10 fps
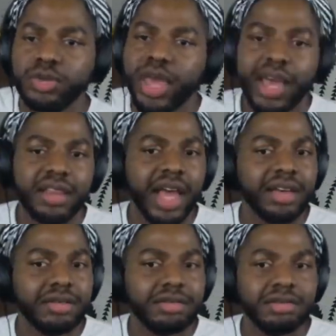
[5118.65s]
You can't
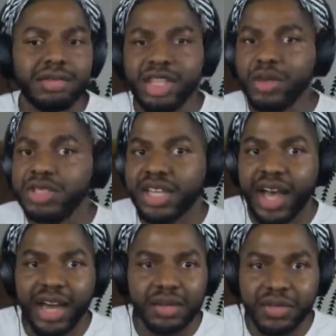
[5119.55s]
like use it
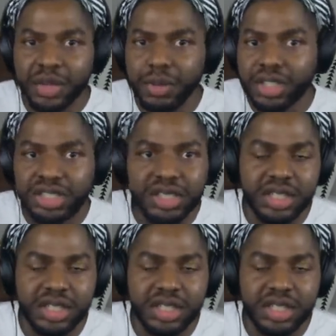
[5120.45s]
out of an emergency